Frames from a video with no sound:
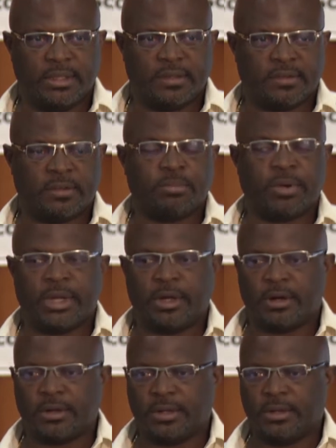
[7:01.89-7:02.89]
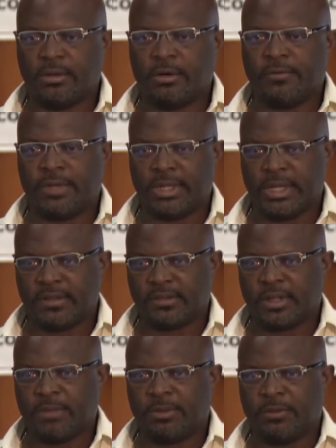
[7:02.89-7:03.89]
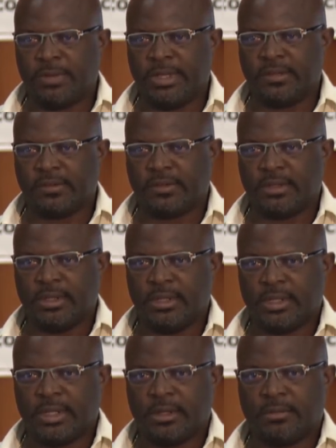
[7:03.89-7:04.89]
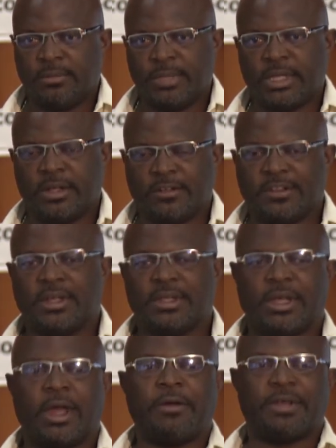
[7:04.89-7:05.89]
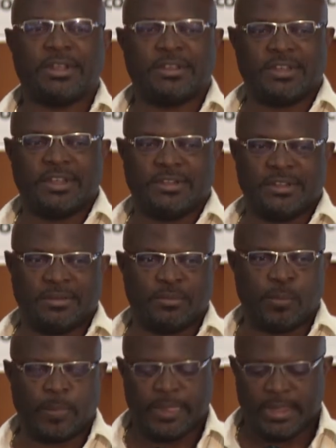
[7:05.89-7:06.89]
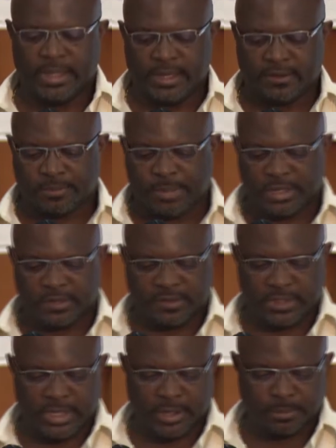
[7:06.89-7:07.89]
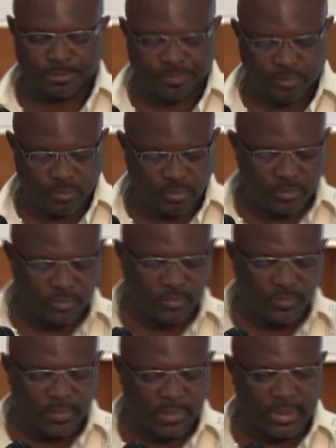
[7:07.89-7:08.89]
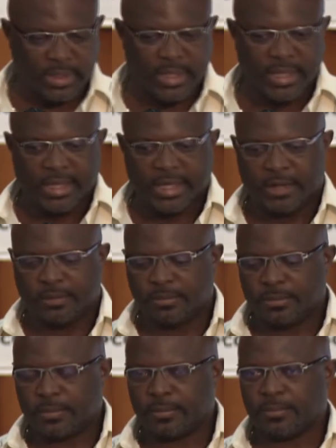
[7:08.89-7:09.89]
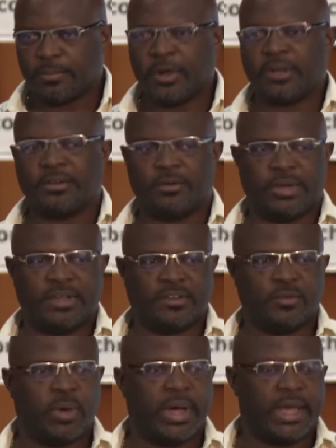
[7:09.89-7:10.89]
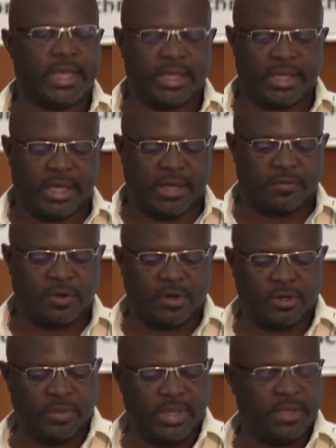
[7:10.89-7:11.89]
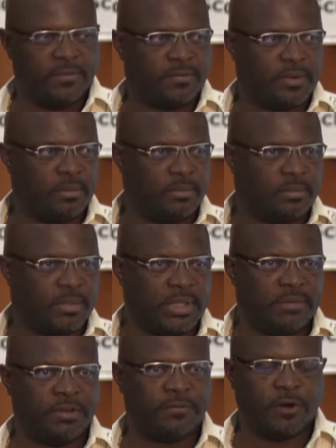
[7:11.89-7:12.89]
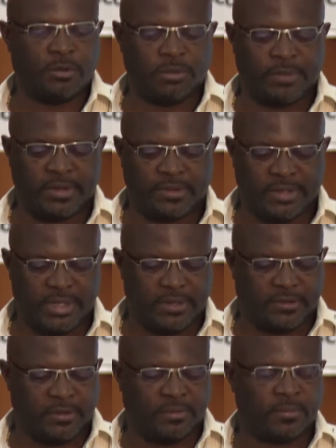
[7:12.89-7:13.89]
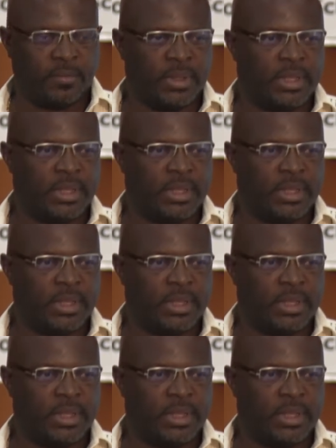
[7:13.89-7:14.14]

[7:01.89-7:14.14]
some priority over the next couple of weeks, because the hurricane season is upon us again. Part of the reason why I've gone away from giving a formal presentation